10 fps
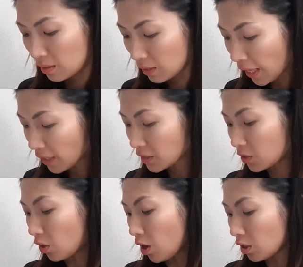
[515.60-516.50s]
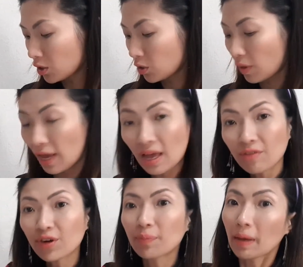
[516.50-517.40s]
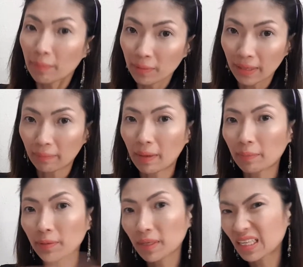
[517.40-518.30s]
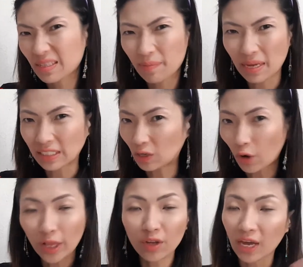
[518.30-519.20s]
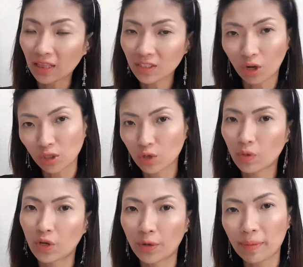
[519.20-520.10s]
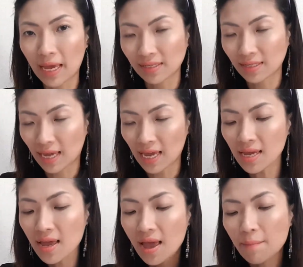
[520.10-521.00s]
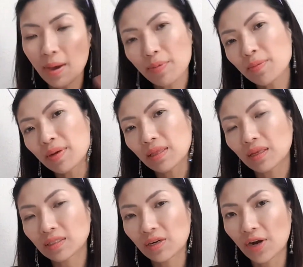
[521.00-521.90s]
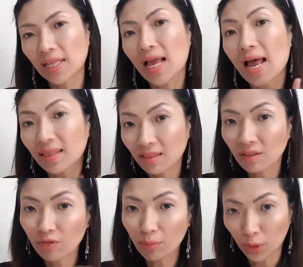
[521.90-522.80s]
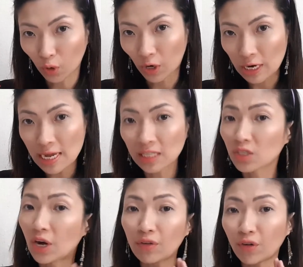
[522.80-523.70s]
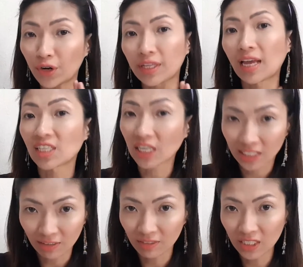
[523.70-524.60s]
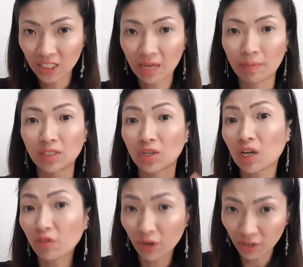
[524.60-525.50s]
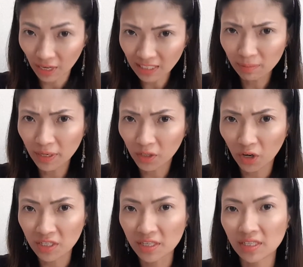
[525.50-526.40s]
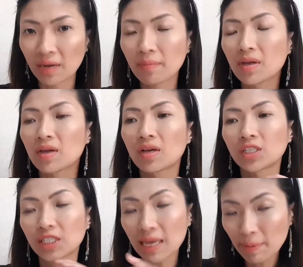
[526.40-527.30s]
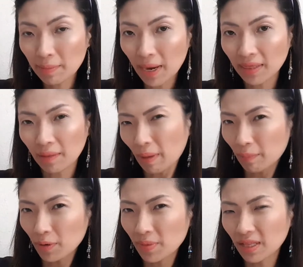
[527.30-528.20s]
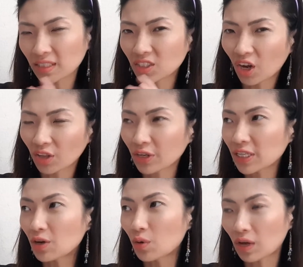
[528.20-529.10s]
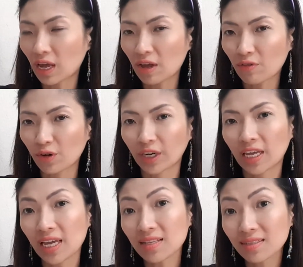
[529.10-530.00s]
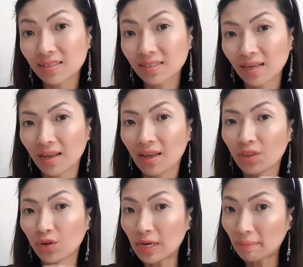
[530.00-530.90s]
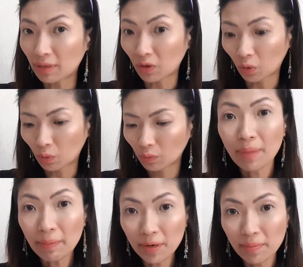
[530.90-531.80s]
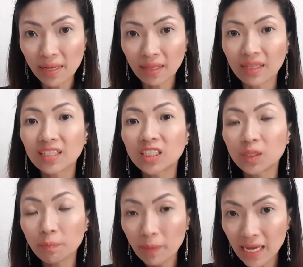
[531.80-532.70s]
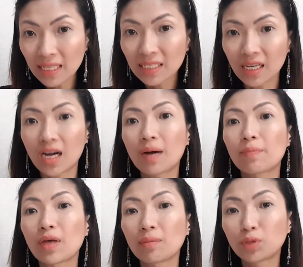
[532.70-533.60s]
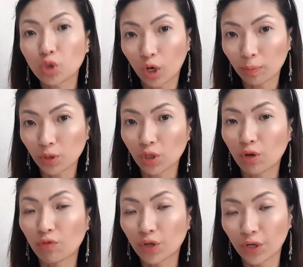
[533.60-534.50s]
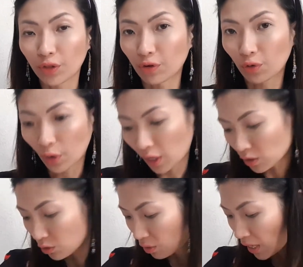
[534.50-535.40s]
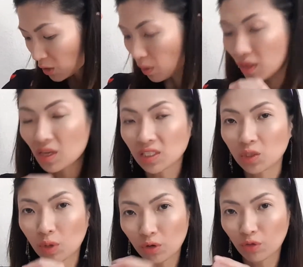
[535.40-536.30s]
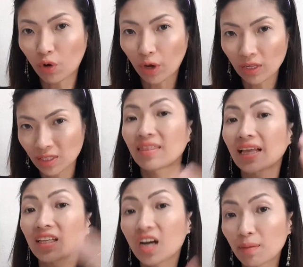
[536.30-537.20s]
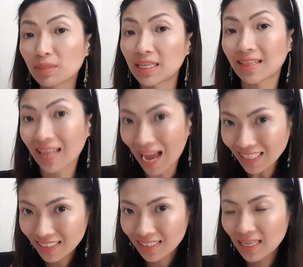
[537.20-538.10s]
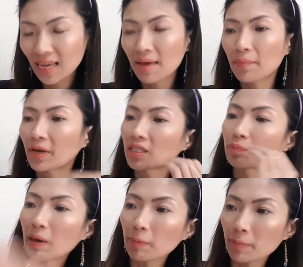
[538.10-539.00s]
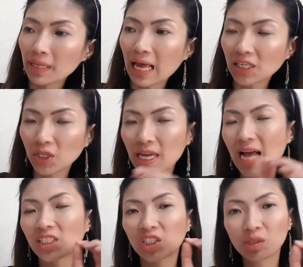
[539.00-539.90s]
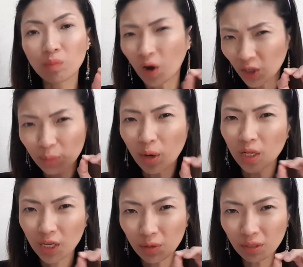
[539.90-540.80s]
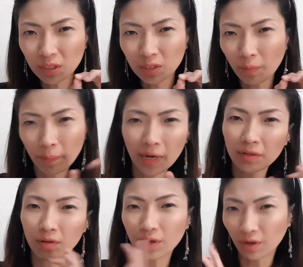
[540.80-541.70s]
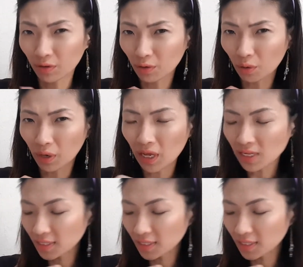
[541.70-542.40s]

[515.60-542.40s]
Next, you also have your peppermint. Peppermint is a basic oil. You get this also with your PSK. Peppermint is a great anti-inflammatory. It's great for your digestive system. It's great for your respiratory system. Just keep in mind that peppermint is not really okay for kids 3 and below. Peppermint speeds up the absorption of your other oils. So that's why this is one of the oils that comes in last, because peppermint actually has smaller molecules compared to the other oils.